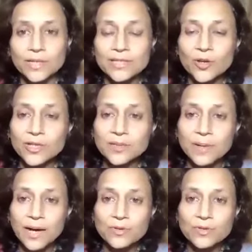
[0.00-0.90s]
is not
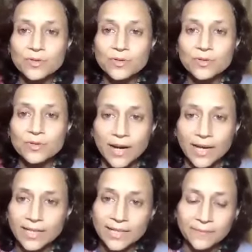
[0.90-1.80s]
about
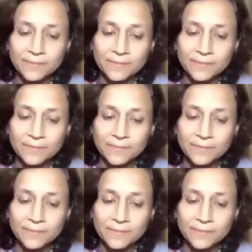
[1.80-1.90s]
nirvana.